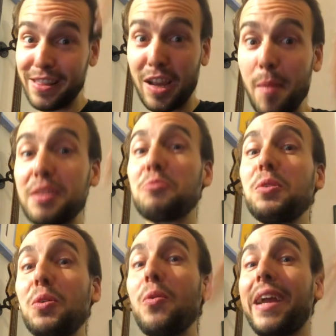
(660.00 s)
the comments
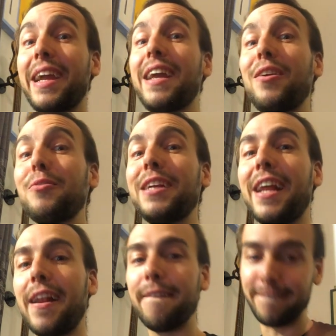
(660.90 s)
real quick and I'll read
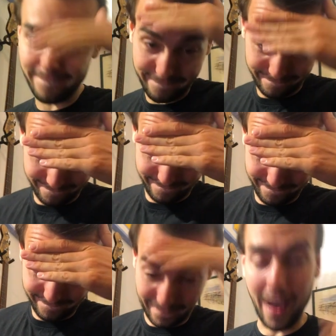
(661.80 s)
it.
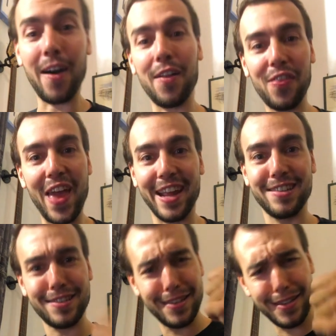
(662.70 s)
Ah,
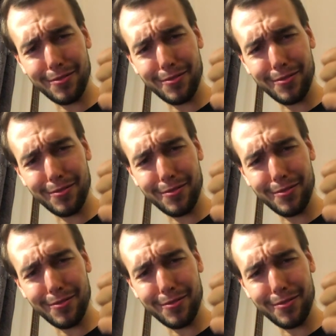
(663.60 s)
thanks.